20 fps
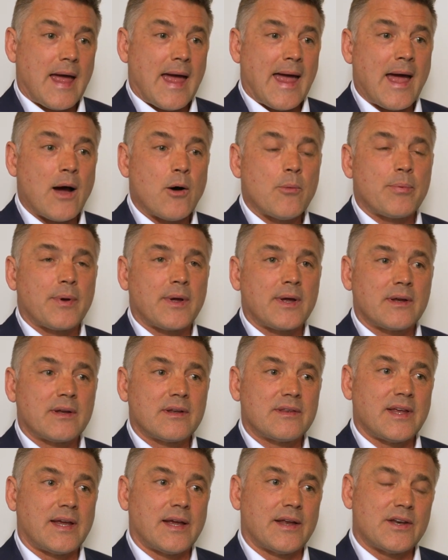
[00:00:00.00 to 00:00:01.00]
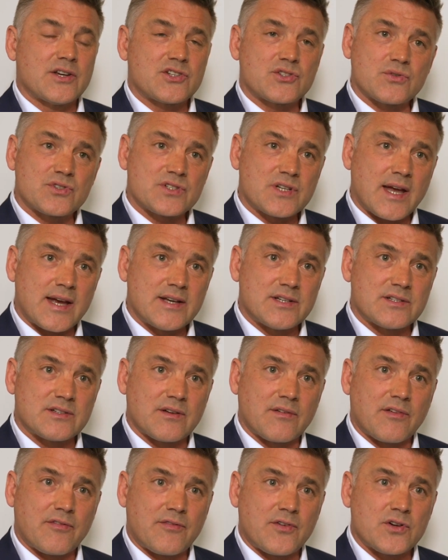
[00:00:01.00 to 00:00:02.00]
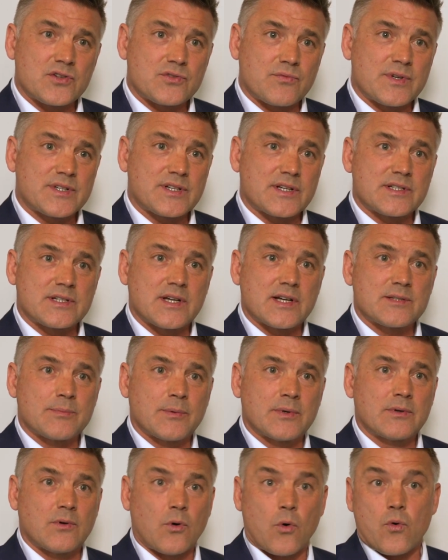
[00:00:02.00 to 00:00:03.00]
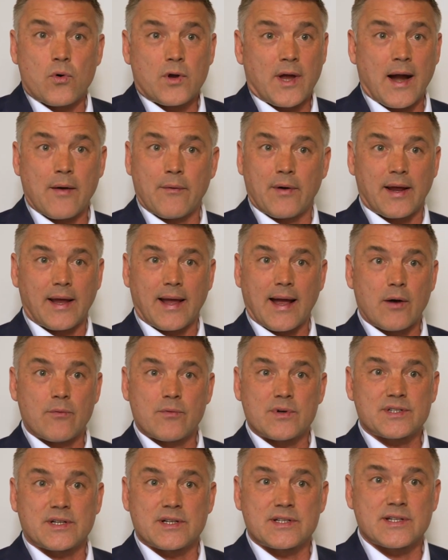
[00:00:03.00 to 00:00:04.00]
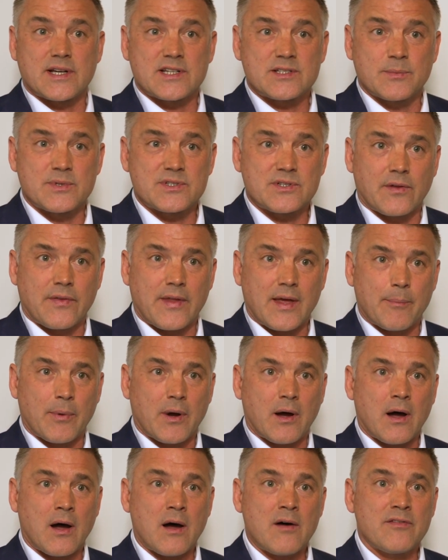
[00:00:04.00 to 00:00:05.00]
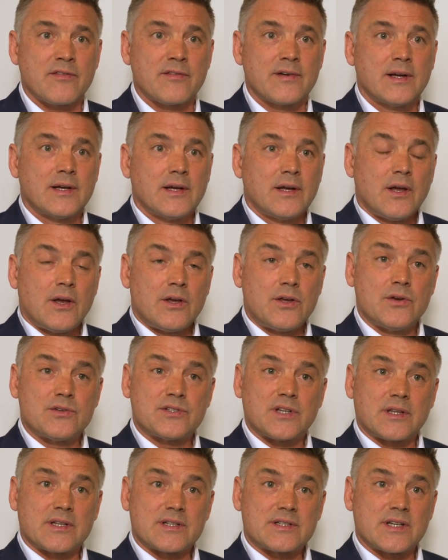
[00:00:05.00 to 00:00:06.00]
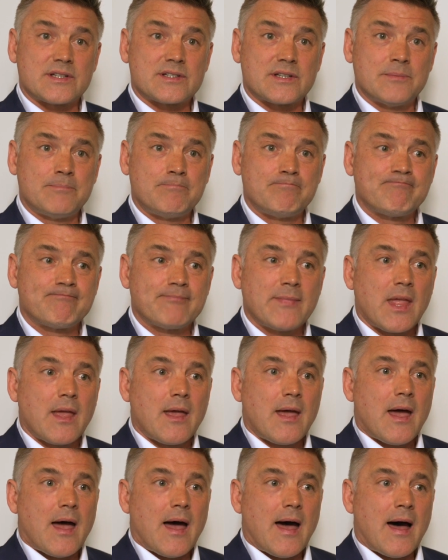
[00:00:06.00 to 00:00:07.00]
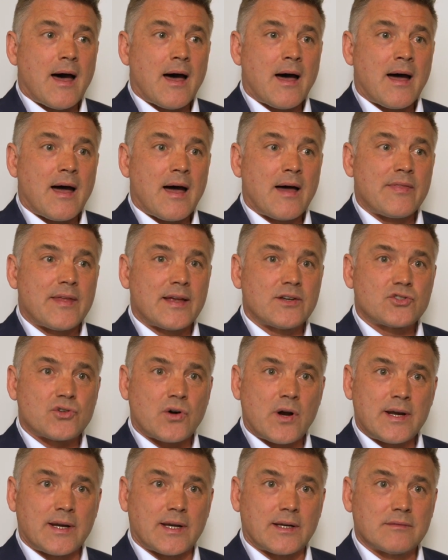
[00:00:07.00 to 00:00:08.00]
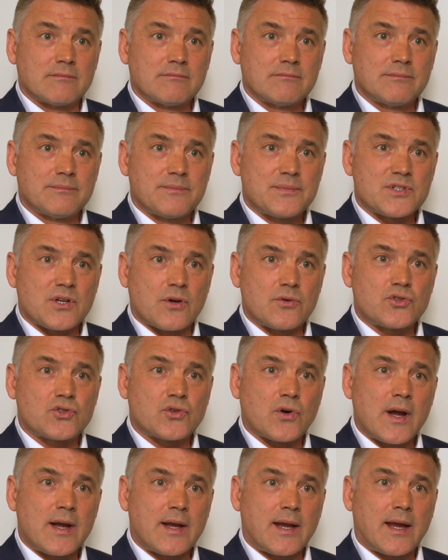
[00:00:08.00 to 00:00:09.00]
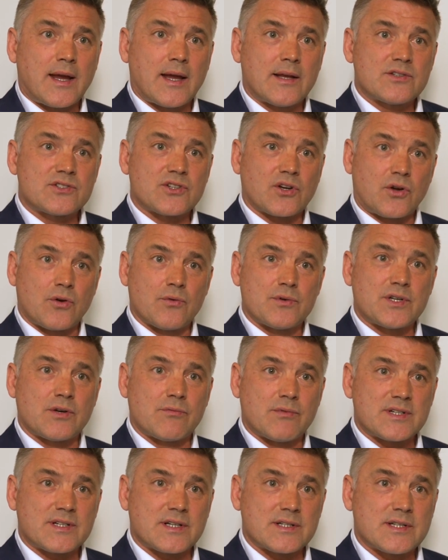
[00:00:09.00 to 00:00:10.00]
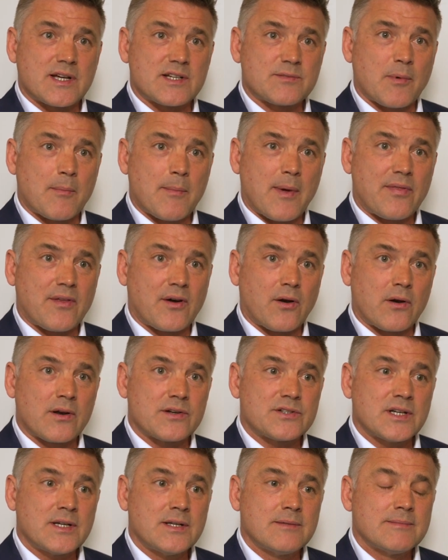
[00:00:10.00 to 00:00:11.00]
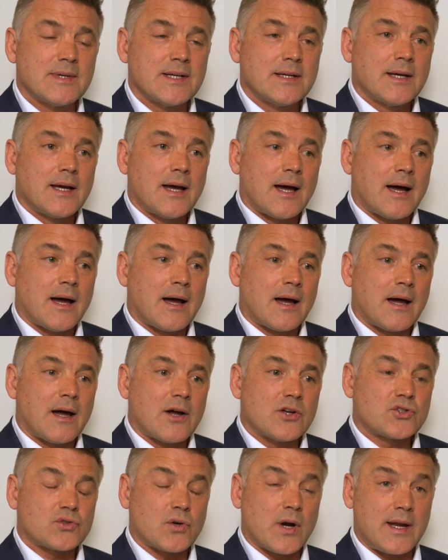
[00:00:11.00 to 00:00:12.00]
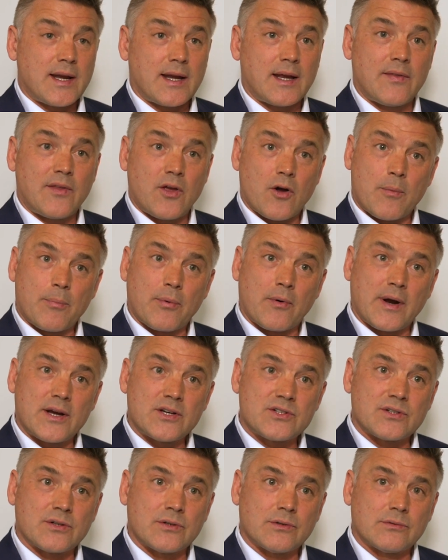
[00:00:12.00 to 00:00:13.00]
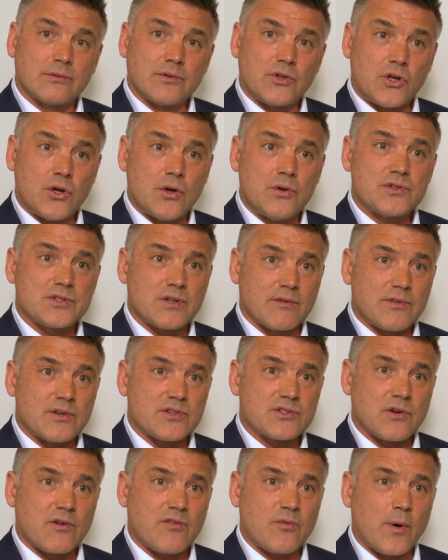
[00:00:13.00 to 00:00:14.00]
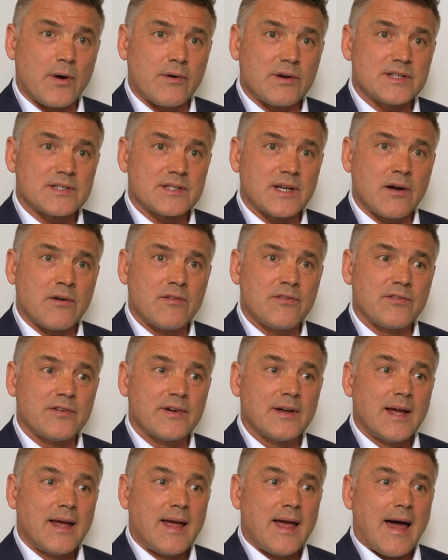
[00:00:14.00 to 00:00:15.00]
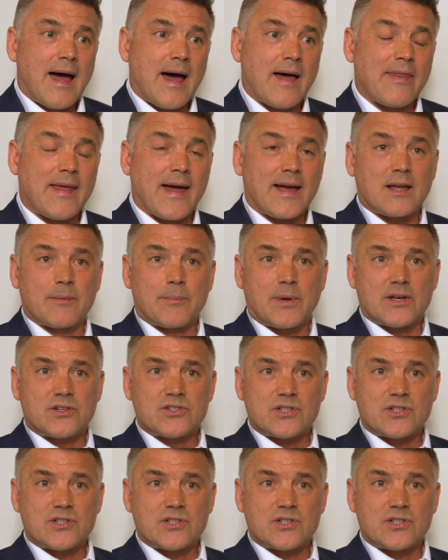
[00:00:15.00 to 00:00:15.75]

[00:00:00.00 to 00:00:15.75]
helping the initial stages of the first risk assessment or carrying out risk assessments on their behalf using the system. And then training. So training in security risk assessment methodology, training in the operational use of the software itself, and that can be